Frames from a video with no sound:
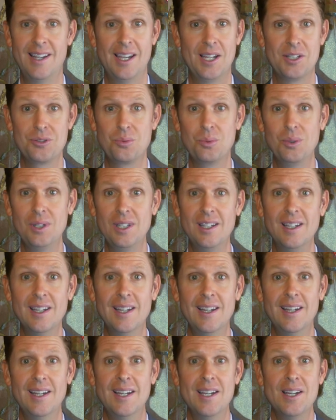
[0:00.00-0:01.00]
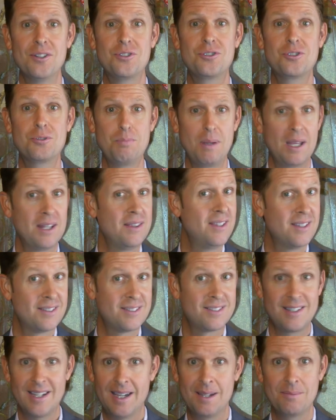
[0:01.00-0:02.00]
as we spend
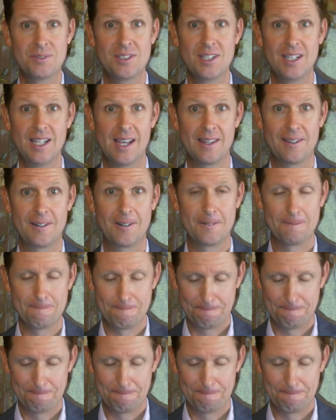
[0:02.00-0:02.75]
this time together.